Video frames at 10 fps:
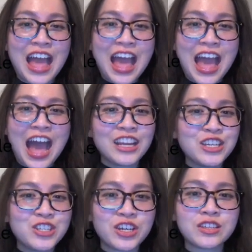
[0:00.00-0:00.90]
I
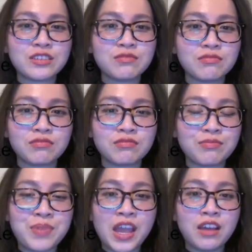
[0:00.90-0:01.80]
just
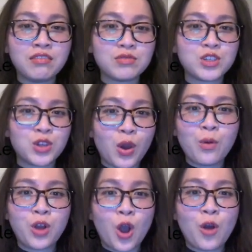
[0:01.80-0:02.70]
being so
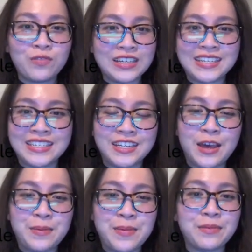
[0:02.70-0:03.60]
confident
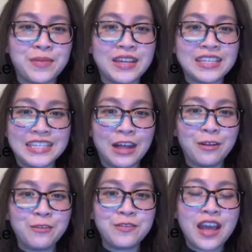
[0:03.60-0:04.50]
about
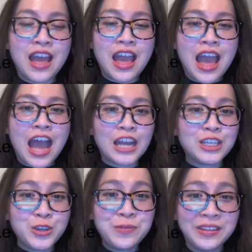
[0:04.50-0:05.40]
myself. I
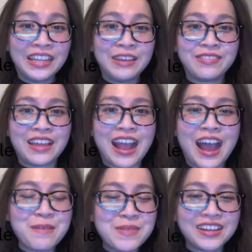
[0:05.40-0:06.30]
do believe that
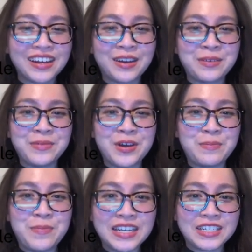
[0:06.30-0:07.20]
I become a
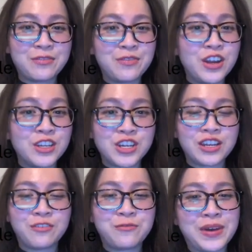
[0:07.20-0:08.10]
better version
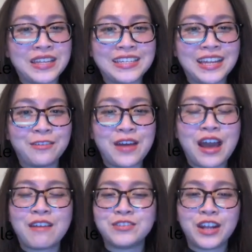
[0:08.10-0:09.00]
of myself
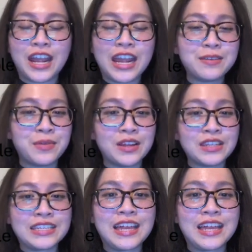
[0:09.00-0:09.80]
after 8 months.